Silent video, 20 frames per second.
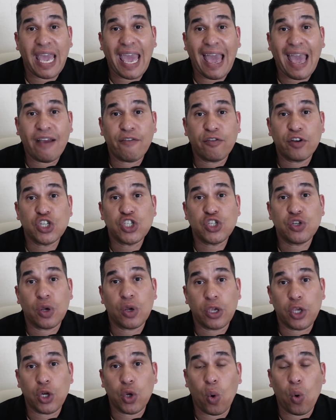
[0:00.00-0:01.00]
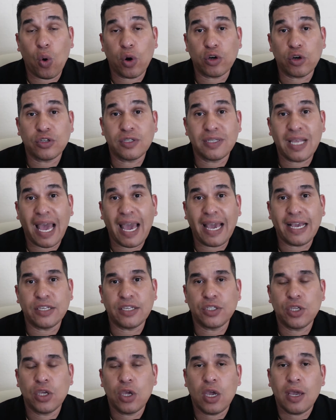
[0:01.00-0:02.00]
average order
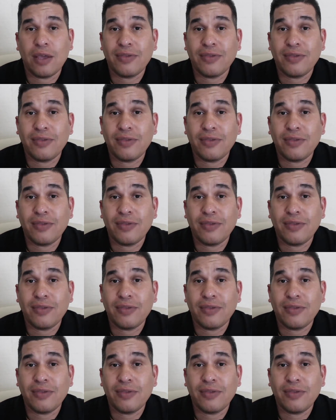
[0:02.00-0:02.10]
size.